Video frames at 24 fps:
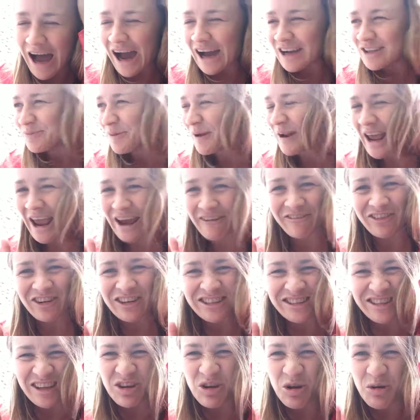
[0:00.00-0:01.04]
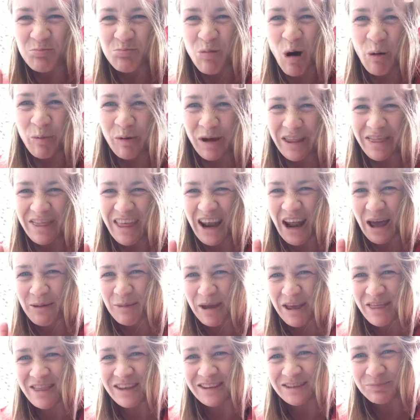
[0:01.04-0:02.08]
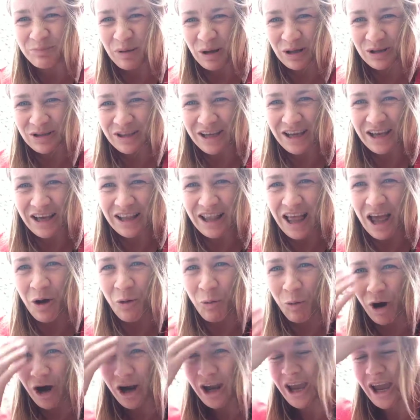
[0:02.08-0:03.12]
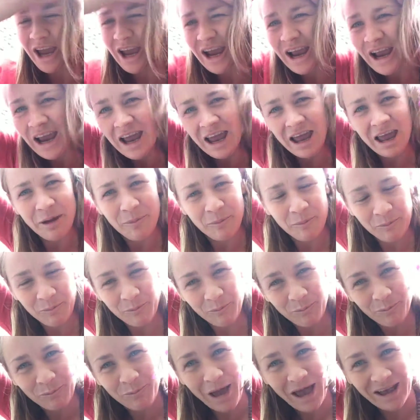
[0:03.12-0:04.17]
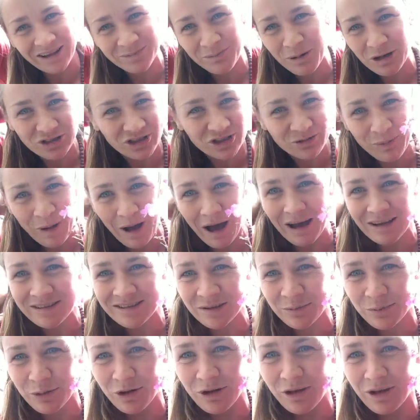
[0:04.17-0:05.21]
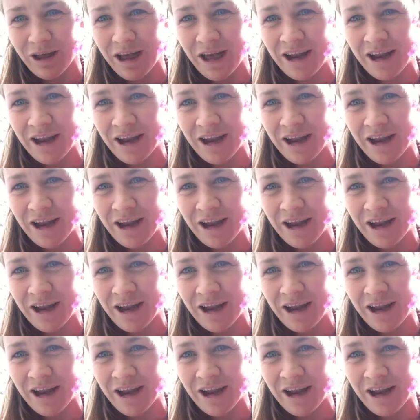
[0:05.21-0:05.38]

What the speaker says: I spend every single moment that I'm in this building, like, working as much as possible.